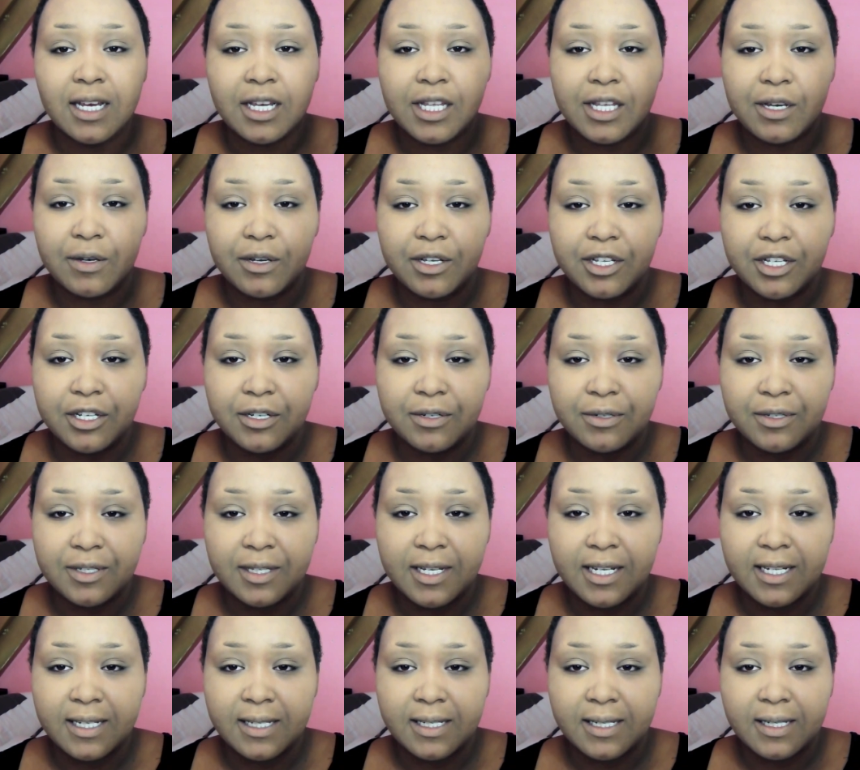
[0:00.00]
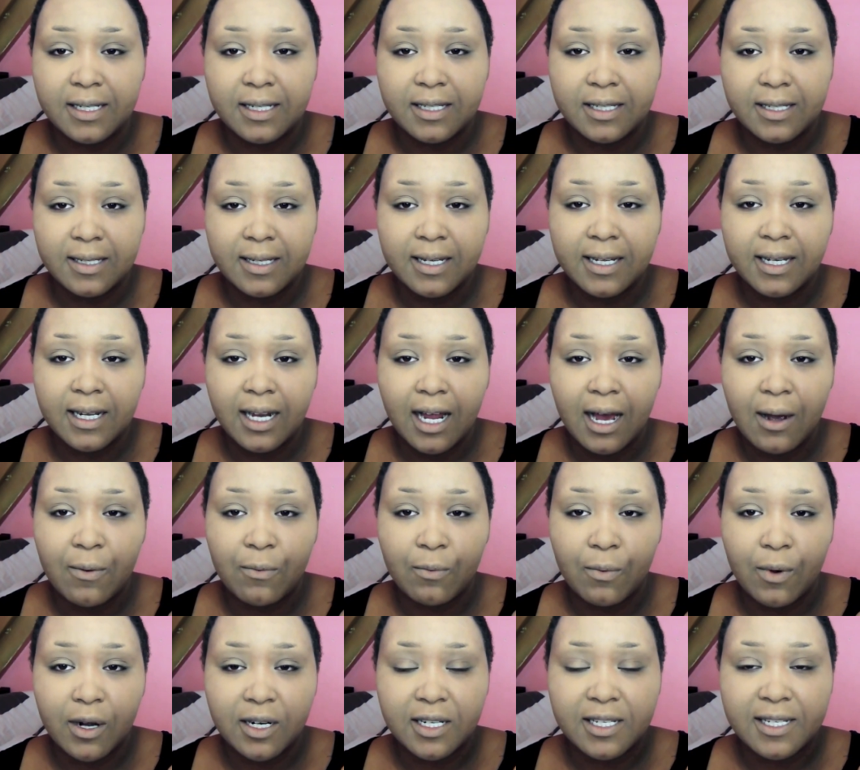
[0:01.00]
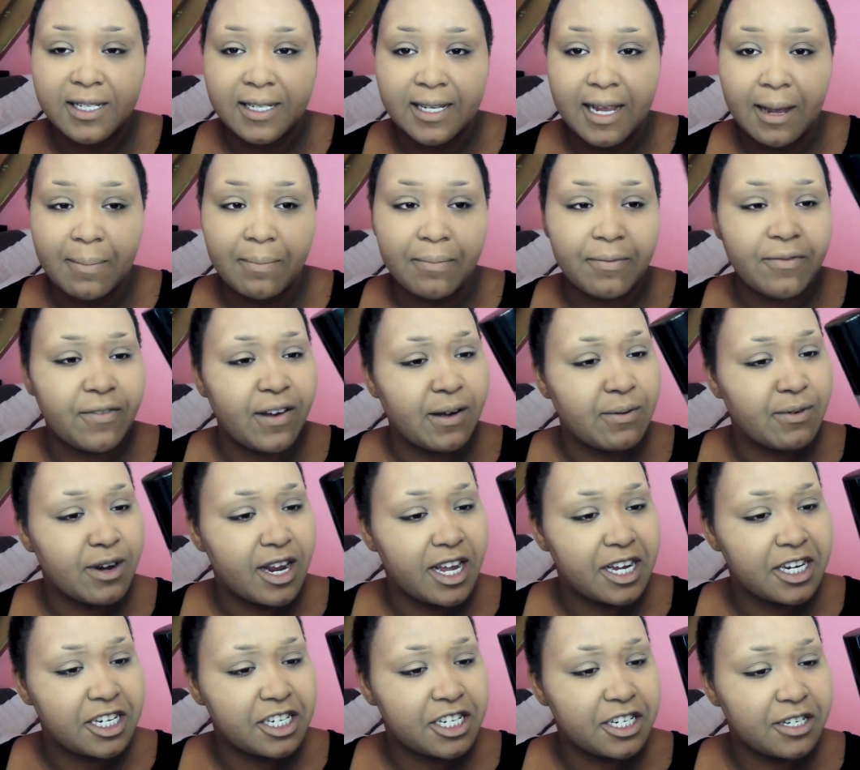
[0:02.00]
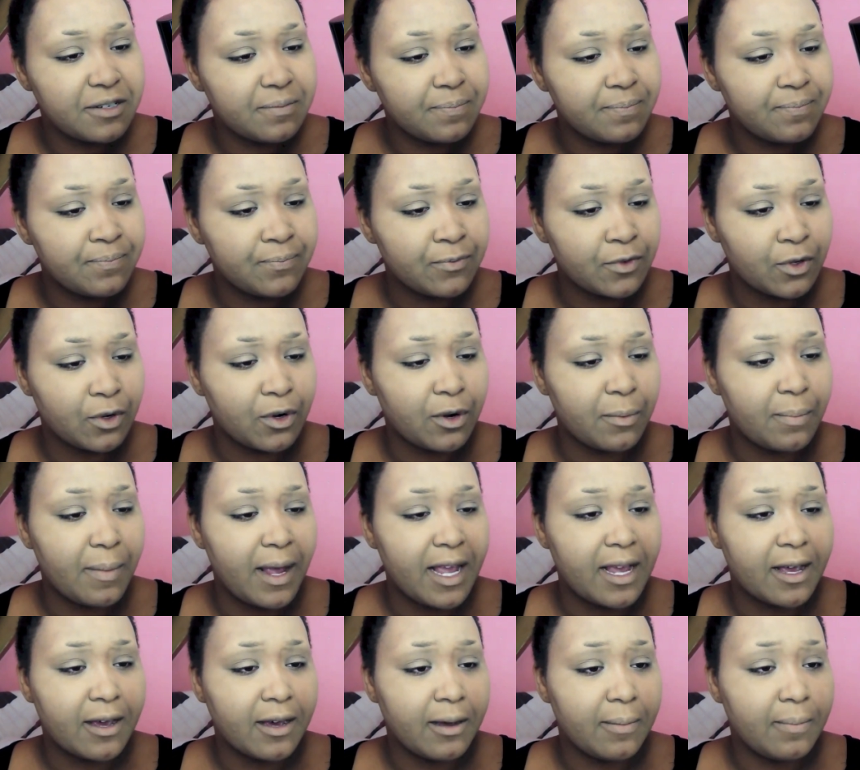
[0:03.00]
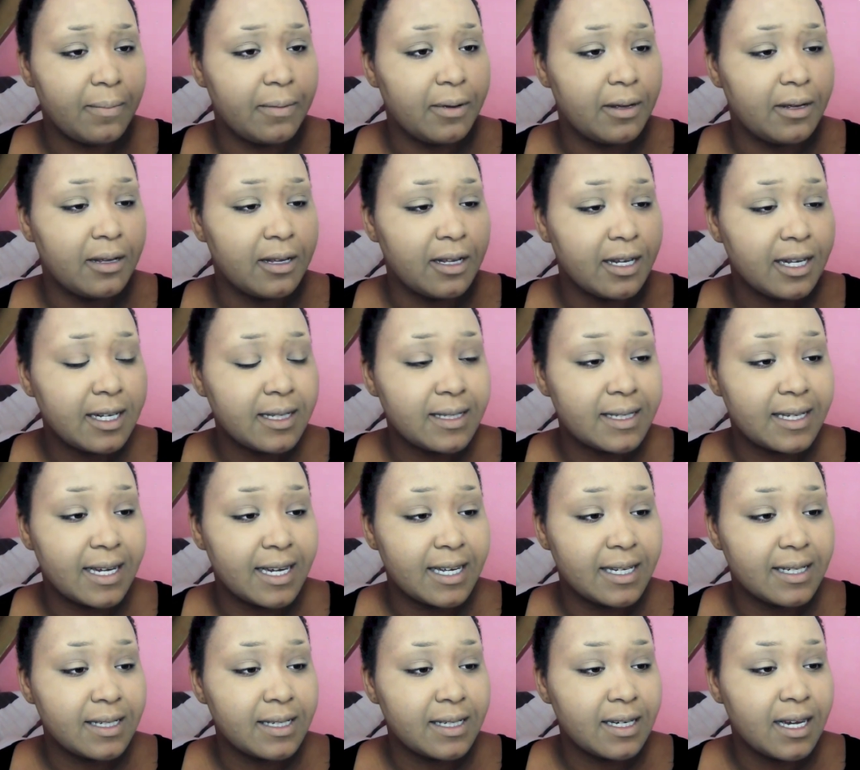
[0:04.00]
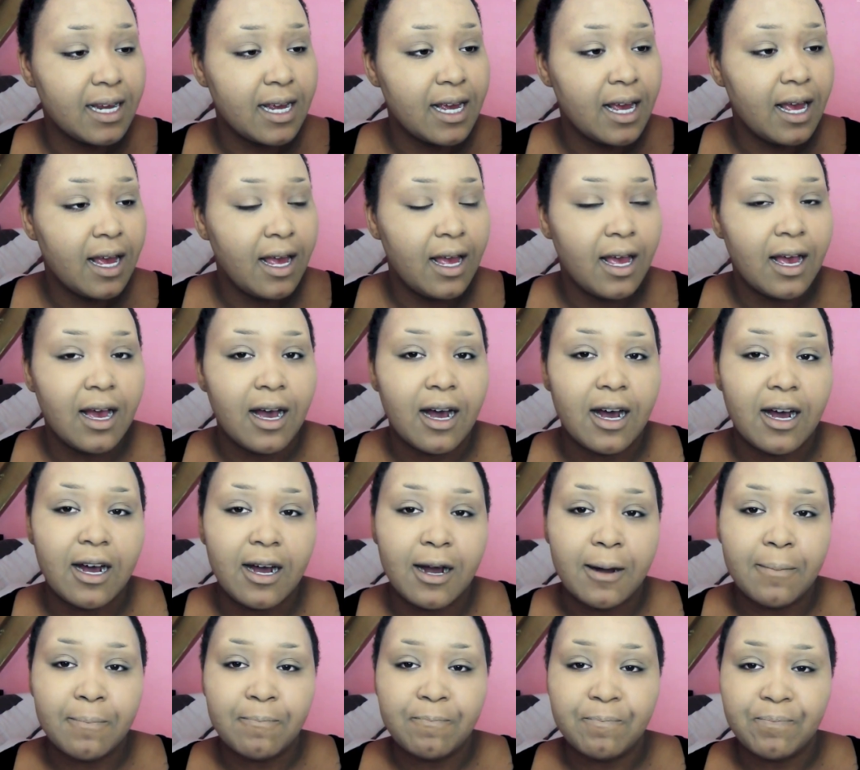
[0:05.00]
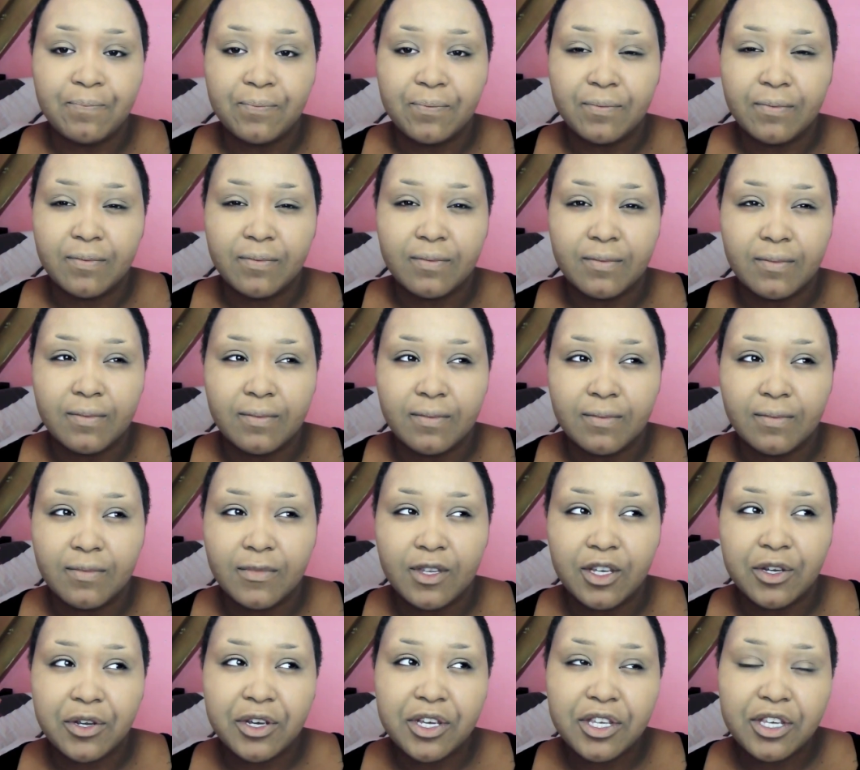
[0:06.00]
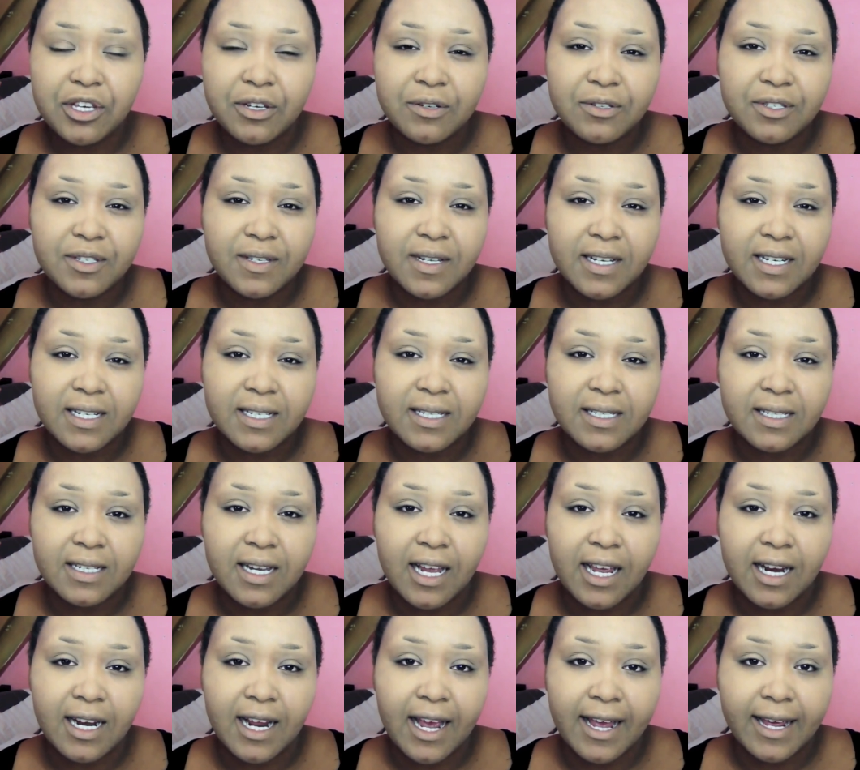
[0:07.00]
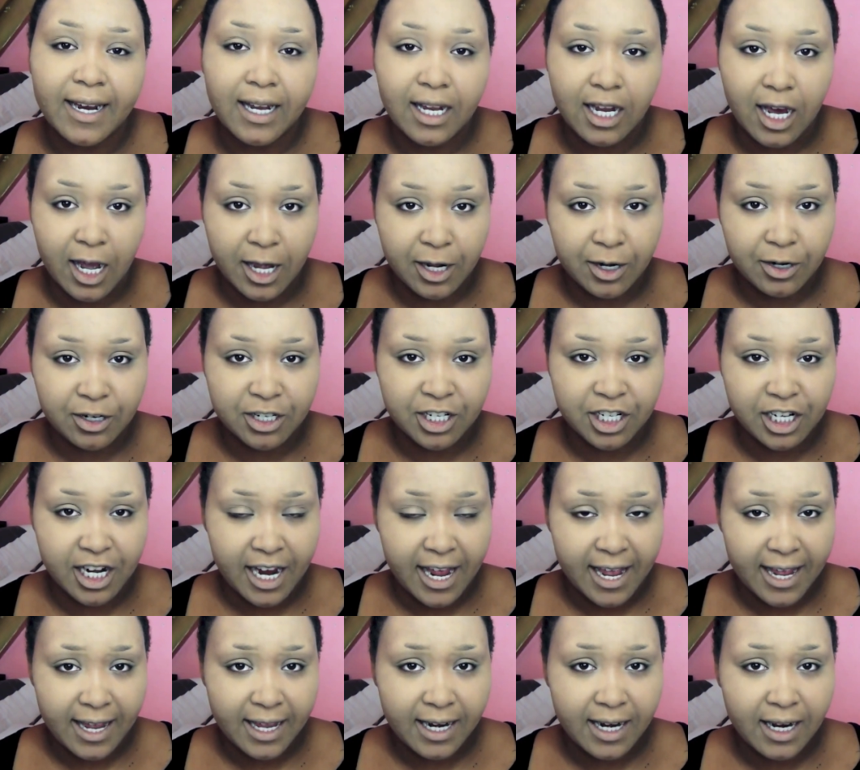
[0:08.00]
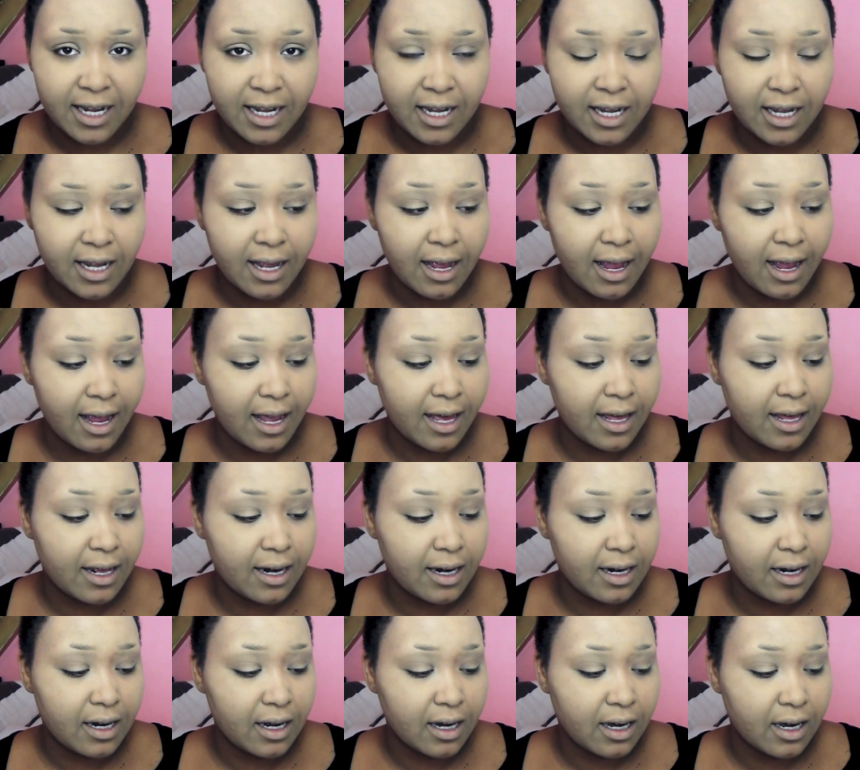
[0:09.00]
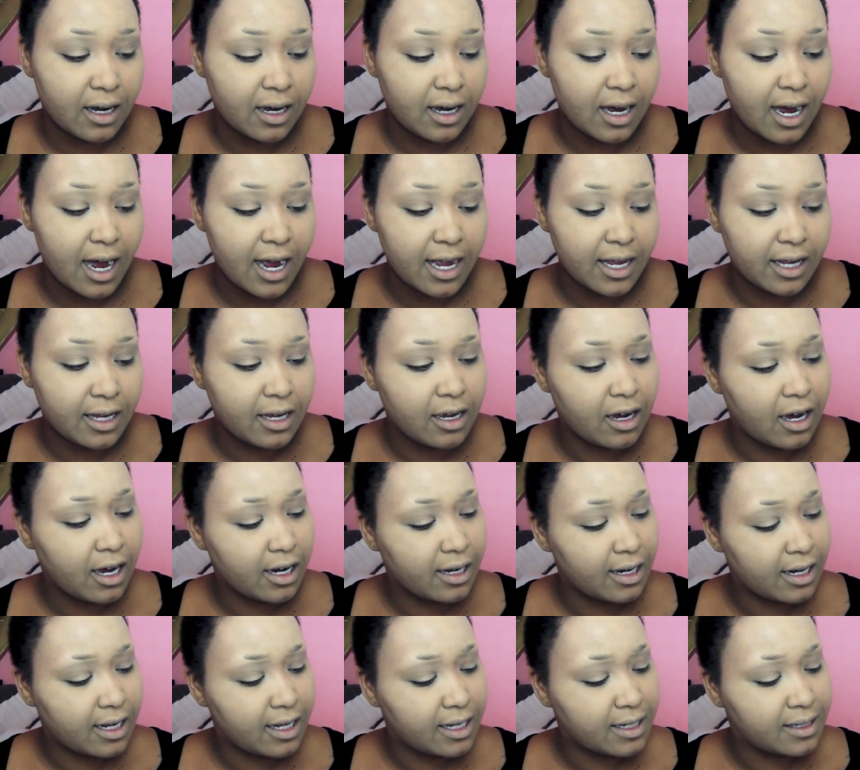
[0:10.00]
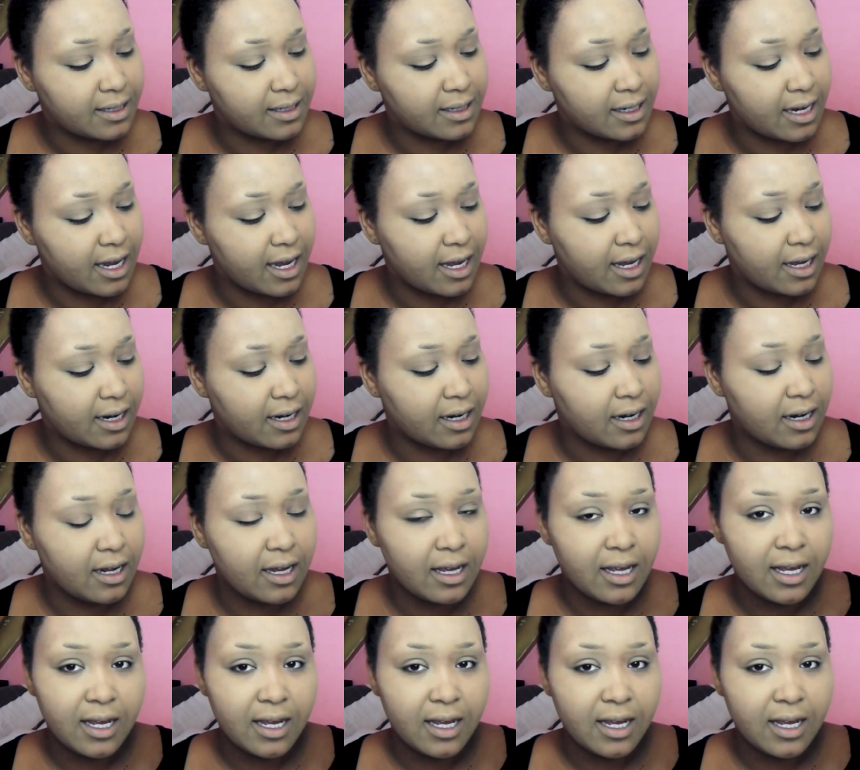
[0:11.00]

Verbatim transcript: You could use this Stila One Step Foundation or makeup it says. Um, you can use this in a lighter shade and uh, I got this in